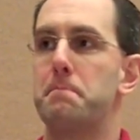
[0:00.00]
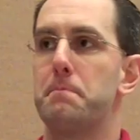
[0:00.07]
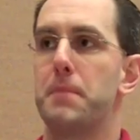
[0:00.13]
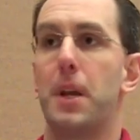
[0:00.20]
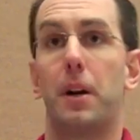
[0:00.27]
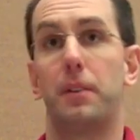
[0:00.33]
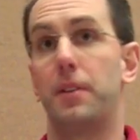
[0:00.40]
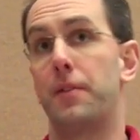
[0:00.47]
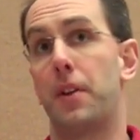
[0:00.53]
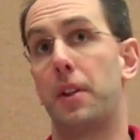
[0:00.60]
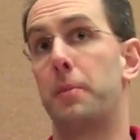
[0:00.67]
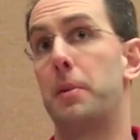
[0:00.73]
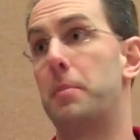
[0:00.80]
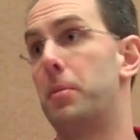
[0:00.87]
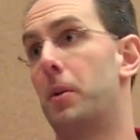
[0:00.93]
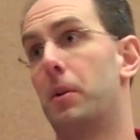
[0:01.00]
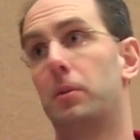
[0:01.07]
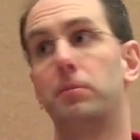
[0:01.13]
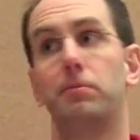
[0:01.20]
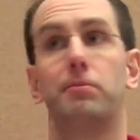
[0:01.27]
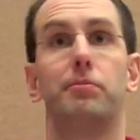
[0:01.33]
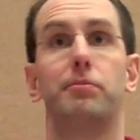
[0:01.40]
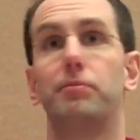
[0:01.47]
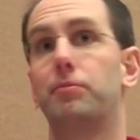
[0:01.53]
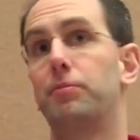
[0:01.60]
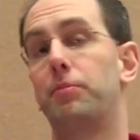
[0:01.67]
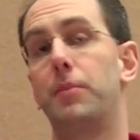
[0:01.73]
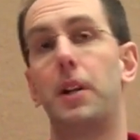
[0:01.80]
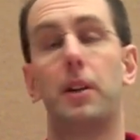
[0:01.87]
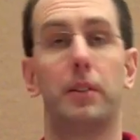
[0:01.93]
if other people,
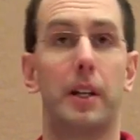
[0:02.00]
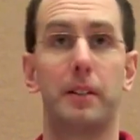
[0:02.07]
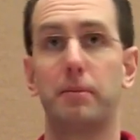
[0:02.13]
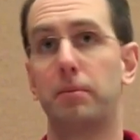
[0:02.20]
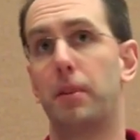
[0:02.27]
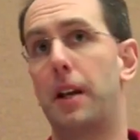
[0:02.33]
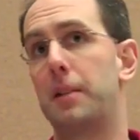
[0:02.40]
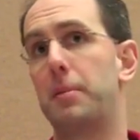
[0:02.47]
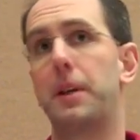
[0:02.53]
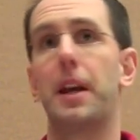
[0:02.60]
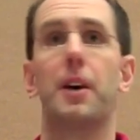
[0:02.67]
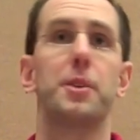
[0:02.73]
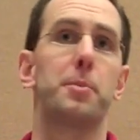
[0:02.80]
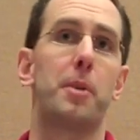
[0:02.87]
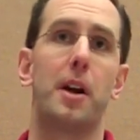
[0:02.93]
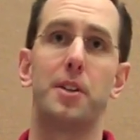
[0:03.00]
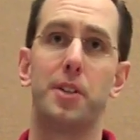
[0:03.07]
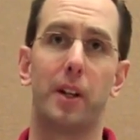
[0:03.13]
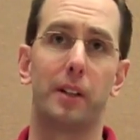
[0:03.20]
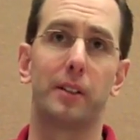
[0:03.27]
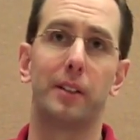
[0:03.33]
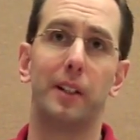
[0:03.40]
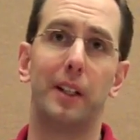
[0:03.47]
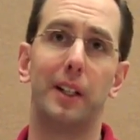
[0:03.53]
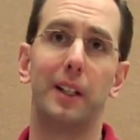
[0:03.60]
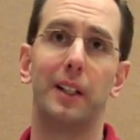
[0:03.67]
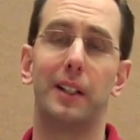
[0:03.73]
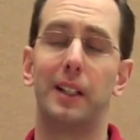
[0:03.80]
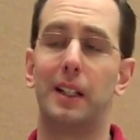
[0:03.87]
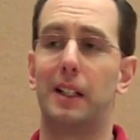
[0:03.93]
like Miguel's project,
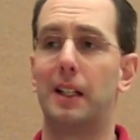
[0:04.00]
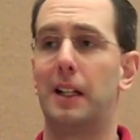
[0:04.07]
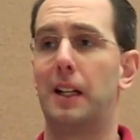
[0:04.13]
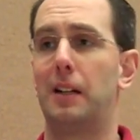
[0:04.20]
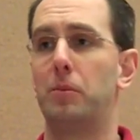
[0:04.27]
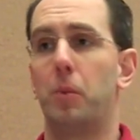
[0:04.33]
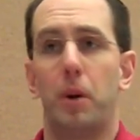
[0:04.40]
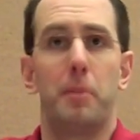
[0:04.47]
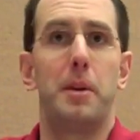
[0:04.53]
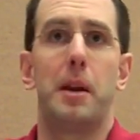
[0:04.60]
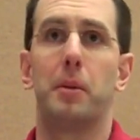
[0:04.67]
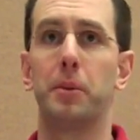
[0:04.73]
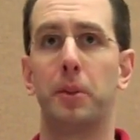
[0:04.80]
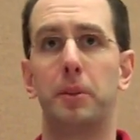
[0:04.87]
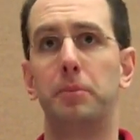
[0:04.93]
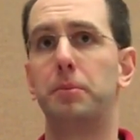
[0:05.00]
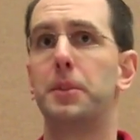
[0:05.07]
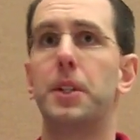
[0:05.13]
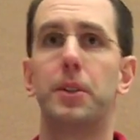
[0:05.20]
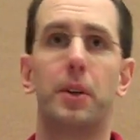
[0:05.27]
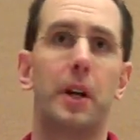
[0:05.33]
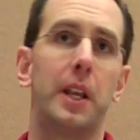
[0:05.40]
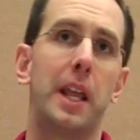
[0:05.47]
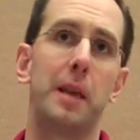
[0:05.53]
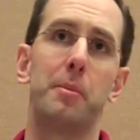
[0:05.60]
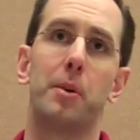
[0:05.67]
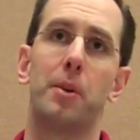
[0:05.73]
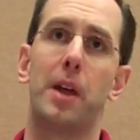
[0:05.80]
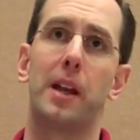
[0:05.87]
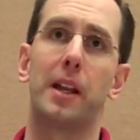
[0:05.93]
want to be able to
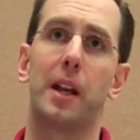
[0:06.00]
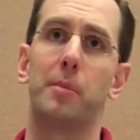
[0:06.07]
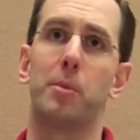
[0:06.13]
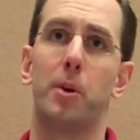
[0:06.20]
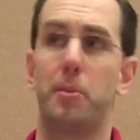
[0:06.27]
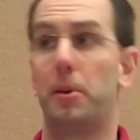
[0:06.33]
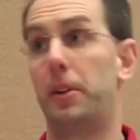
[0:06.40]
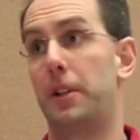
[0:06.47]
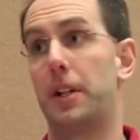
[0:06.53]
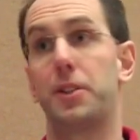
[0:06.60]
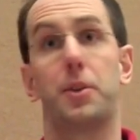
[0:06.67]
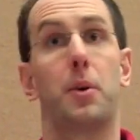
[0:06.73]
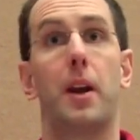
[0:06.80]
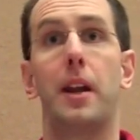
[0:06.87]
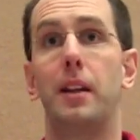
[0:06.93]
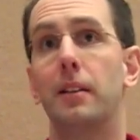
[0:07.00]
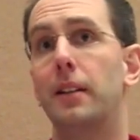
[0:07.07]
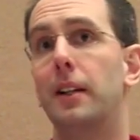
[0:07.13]
enable that kind of portability, that's great.